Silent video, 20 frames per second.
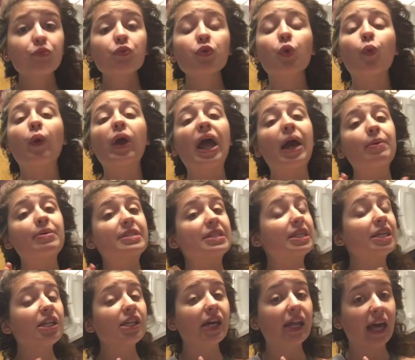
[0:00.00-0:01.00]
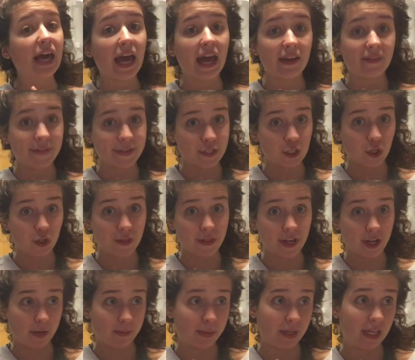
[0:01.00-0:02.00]
When I was little and I had physical
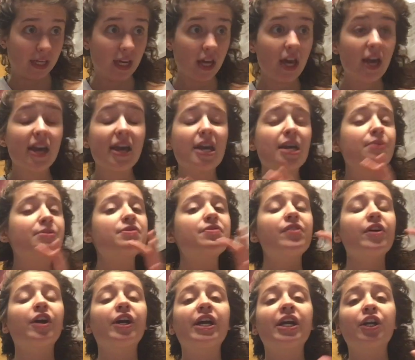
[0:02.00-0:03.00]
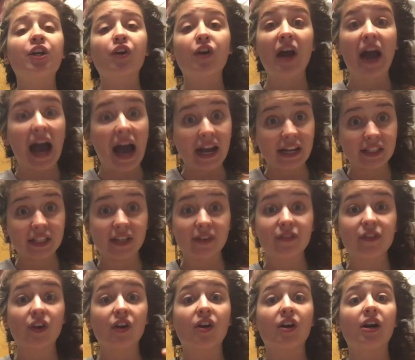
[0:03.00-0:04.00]
therapy, it was very interactive.
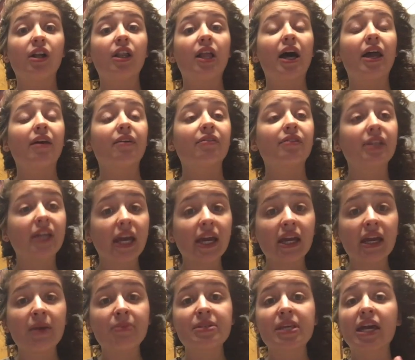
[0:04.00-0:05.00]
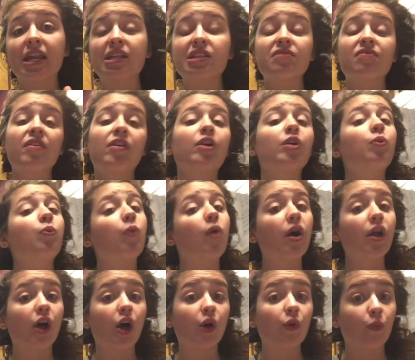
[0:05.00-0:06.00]
There were a lot of games and it's very
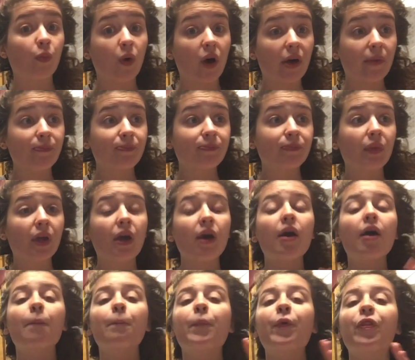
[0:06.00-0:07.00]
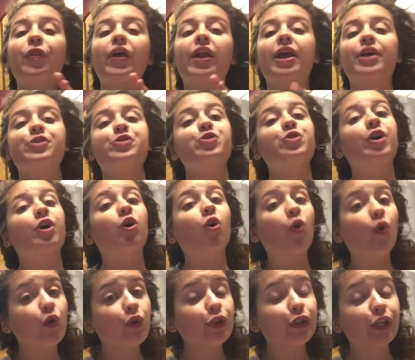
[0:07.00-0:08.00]
one-on-one. But then as you get
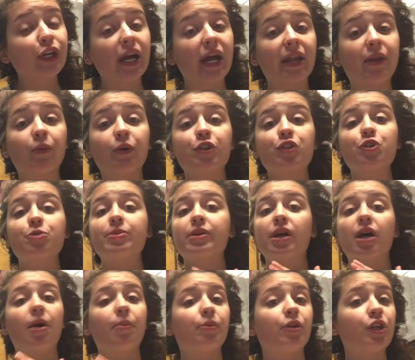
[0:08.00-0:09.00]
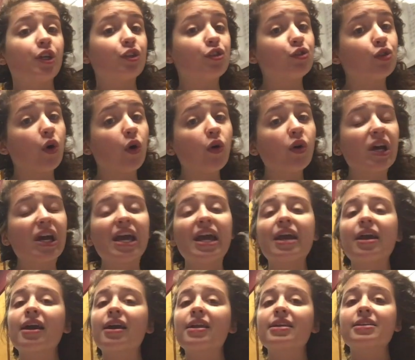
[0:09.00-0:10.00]
older and once you become an adult,
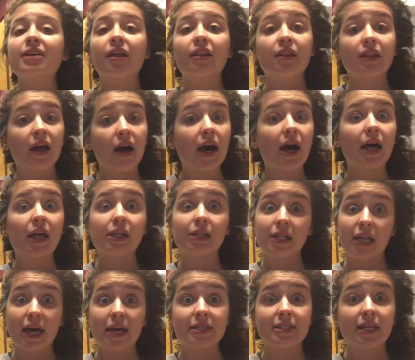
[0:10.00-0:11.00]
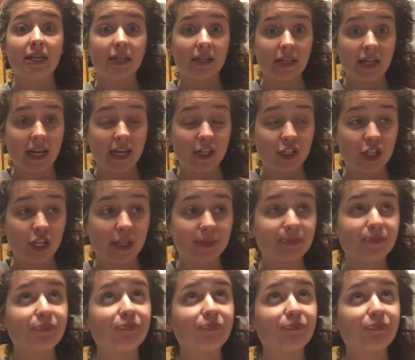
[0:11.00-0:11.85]
it is a lot less engaging.